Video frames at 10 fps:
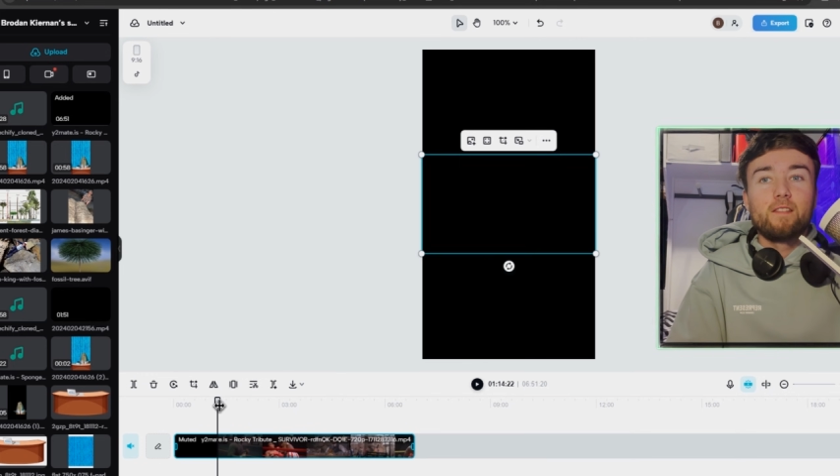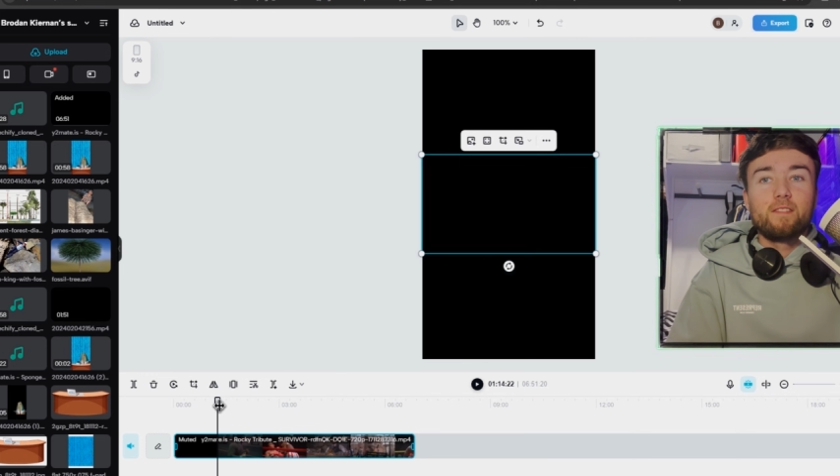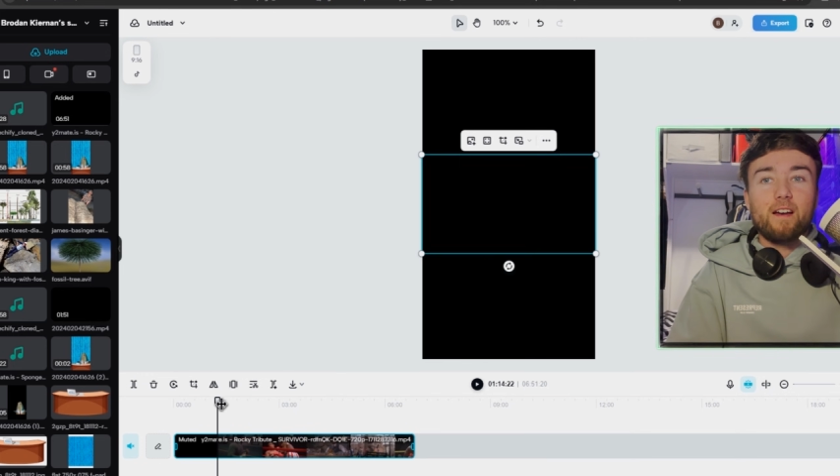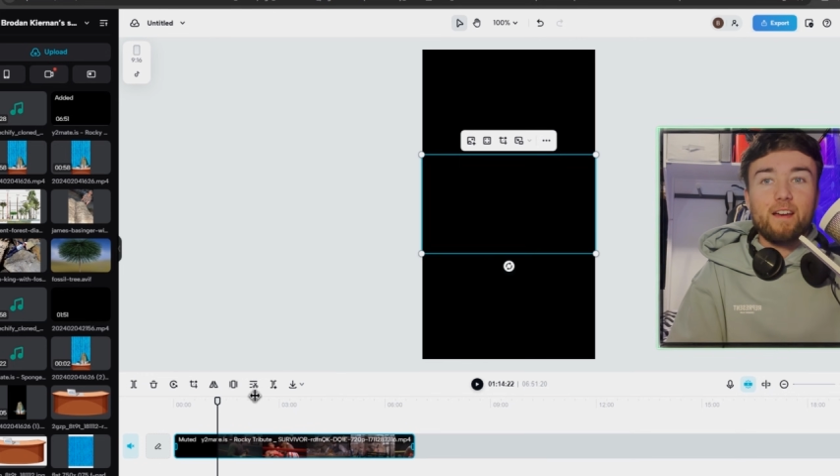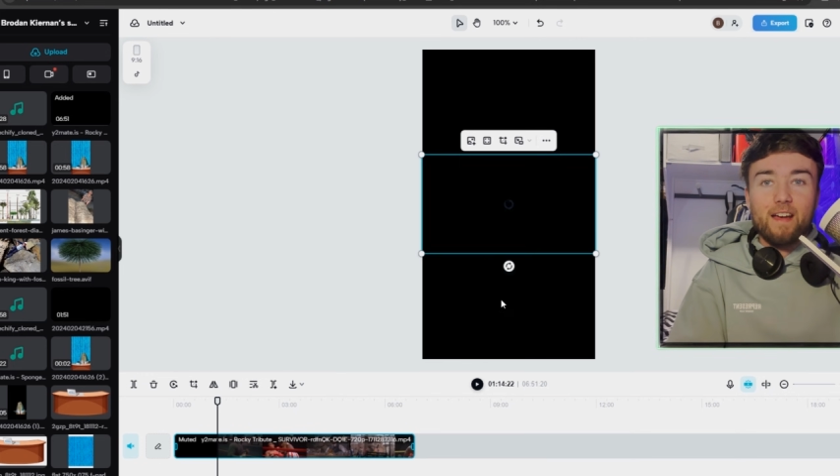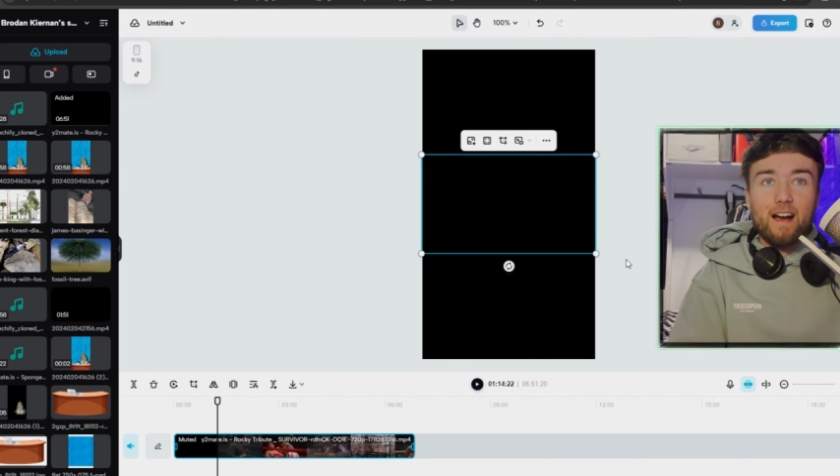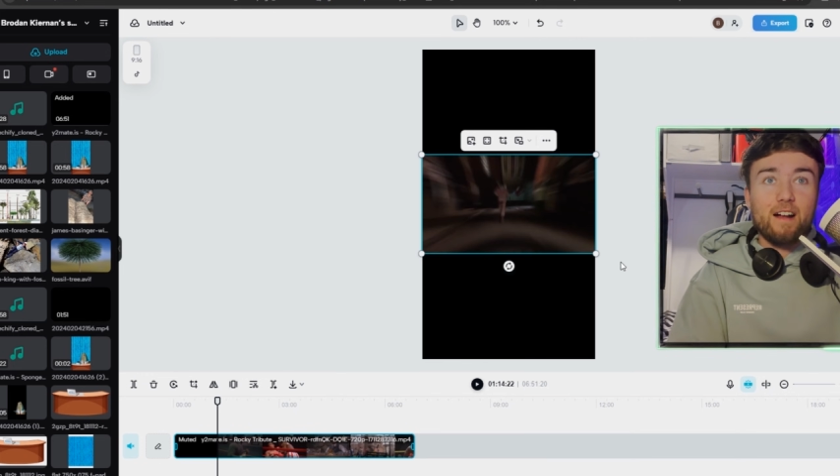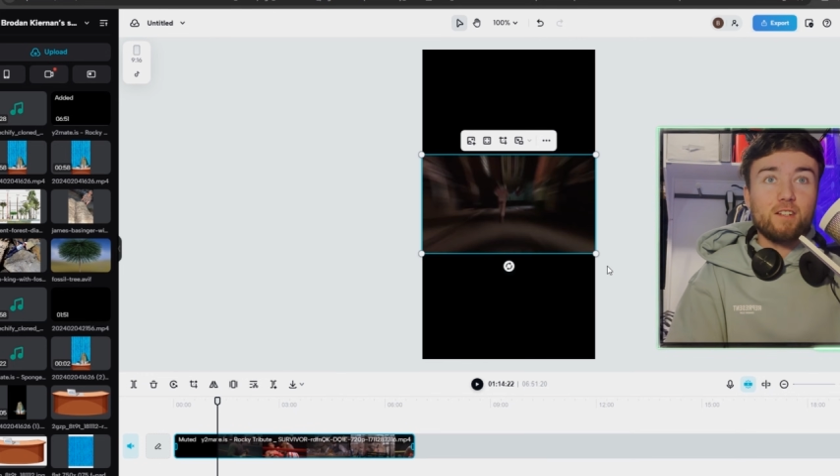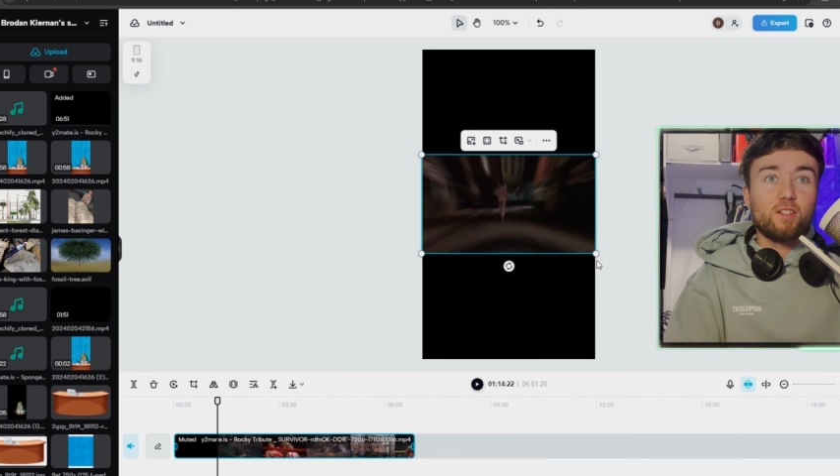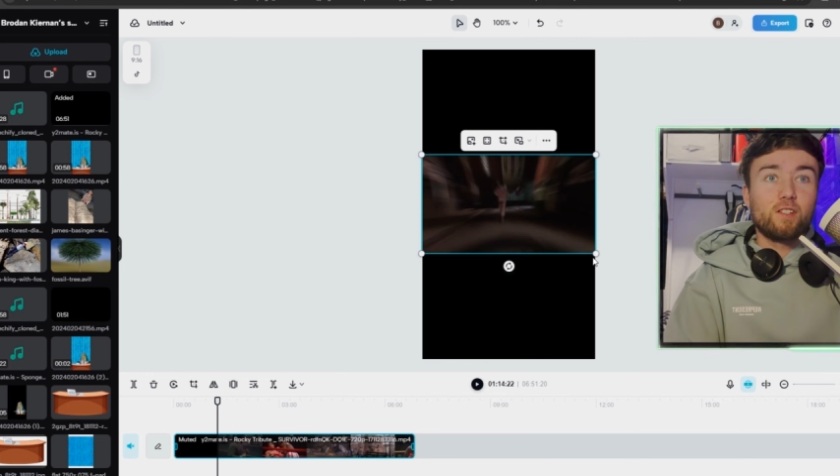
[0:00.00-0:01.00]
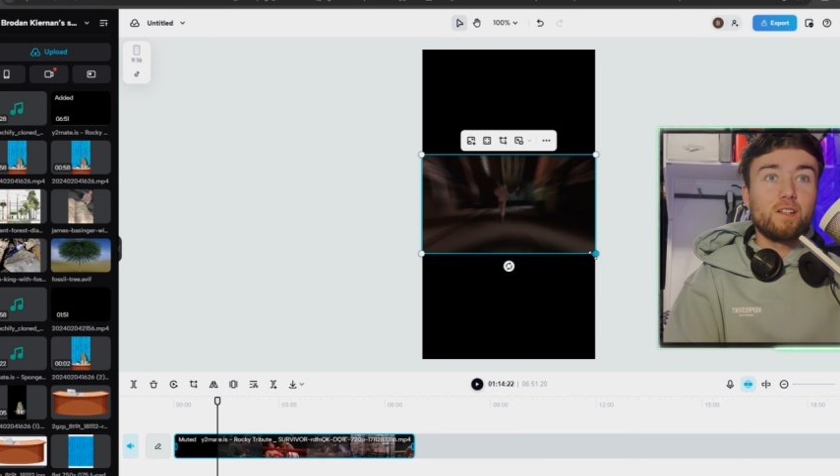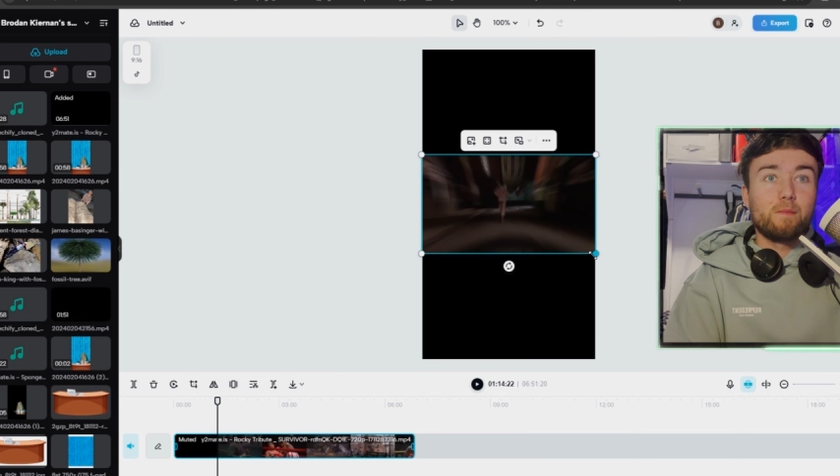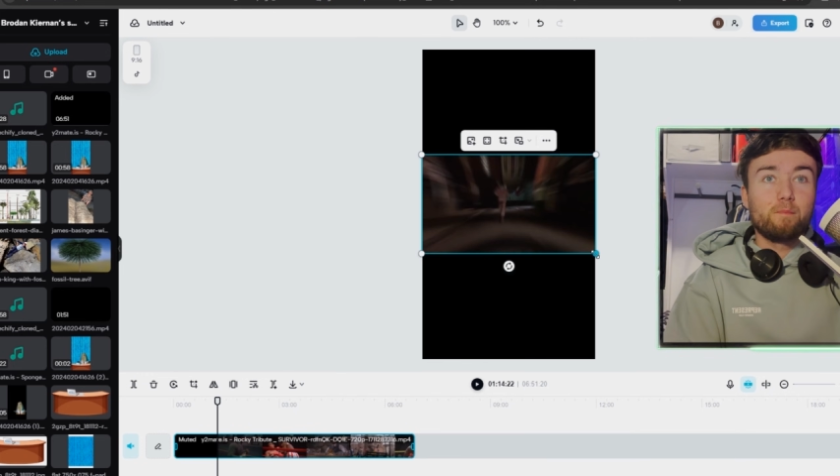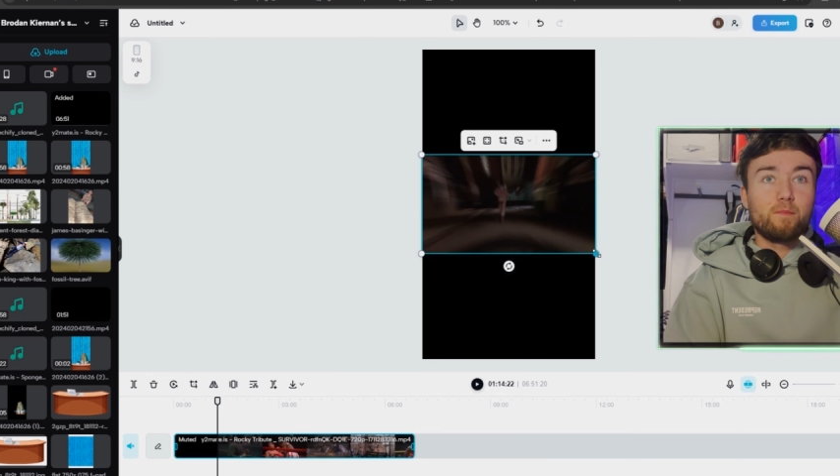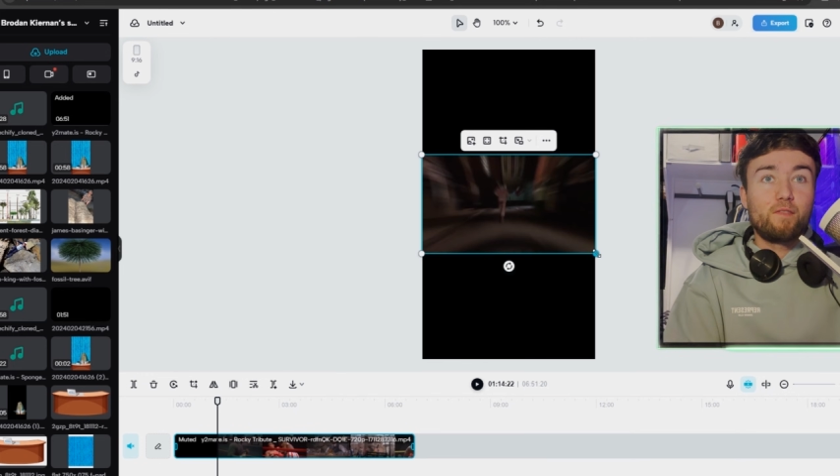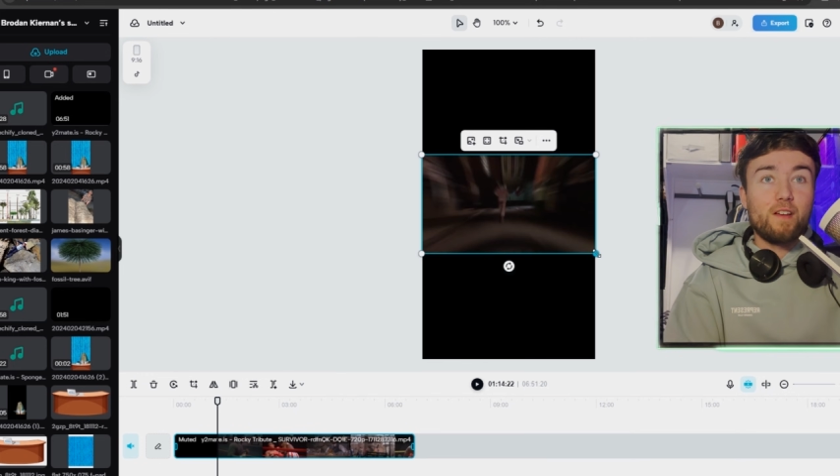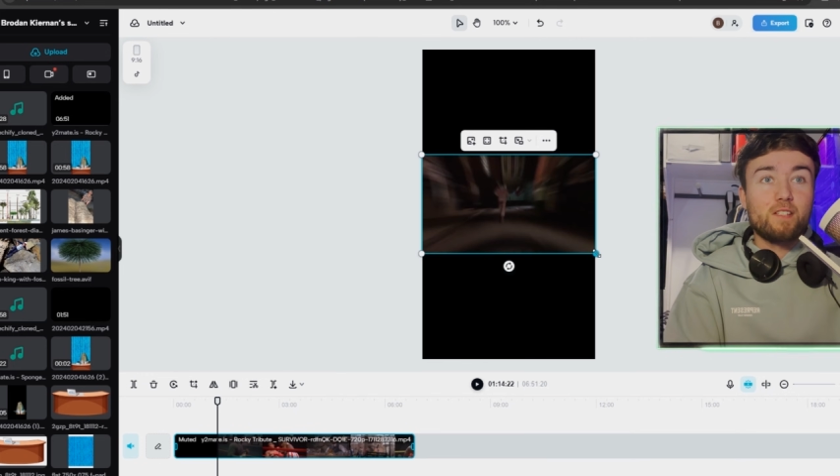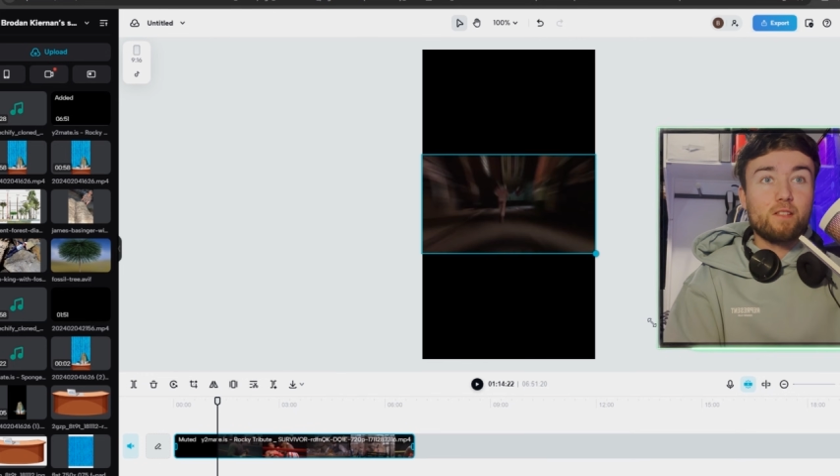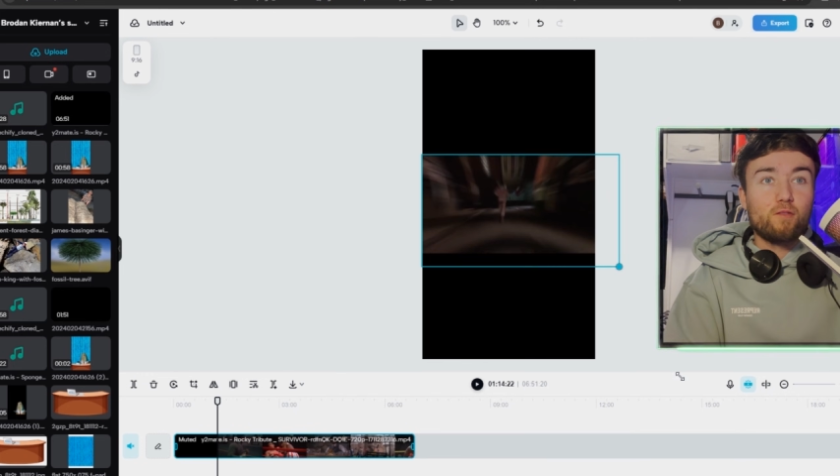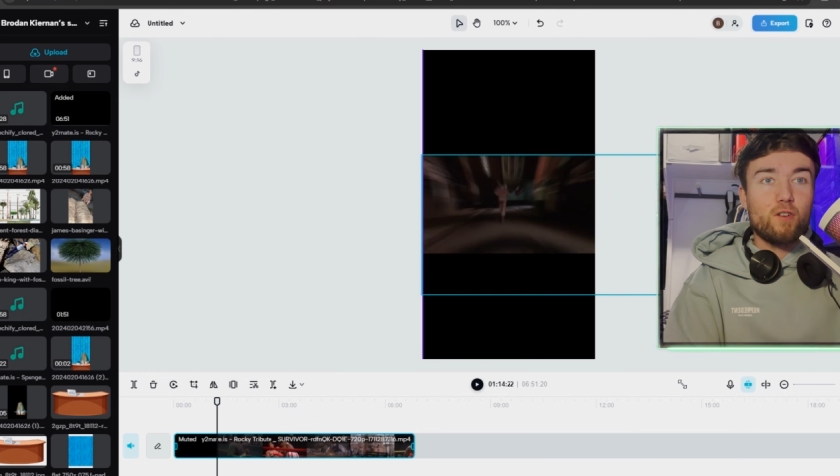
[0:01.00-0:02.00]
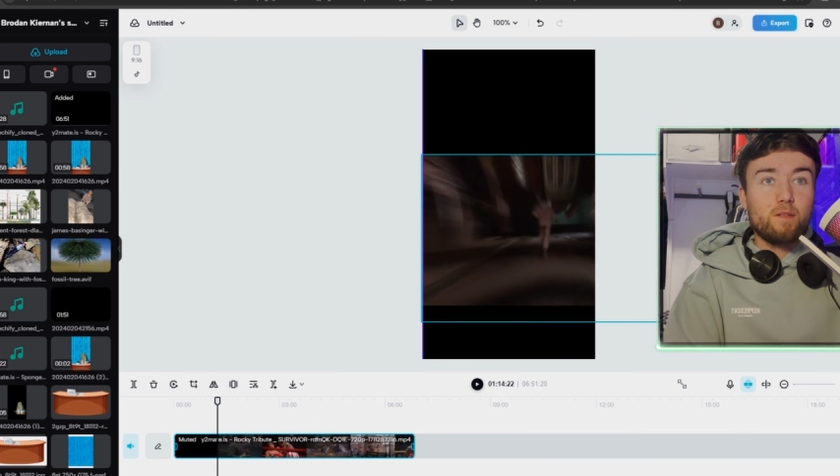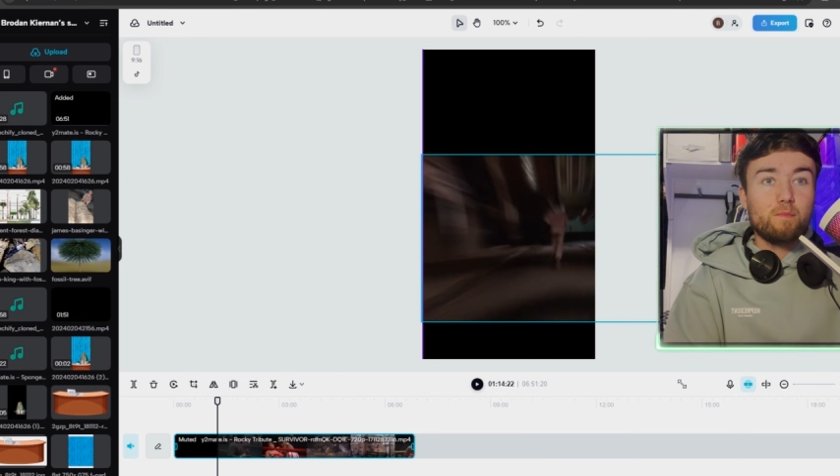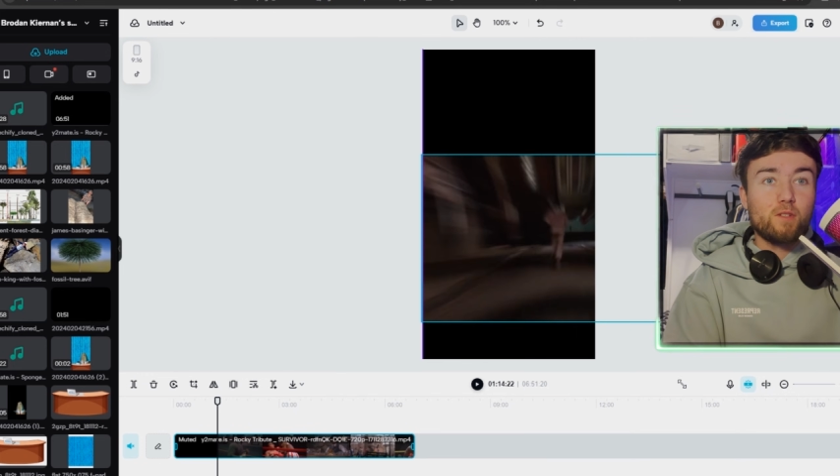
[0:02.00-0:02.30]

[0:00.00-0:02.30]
that it actually fits the frame.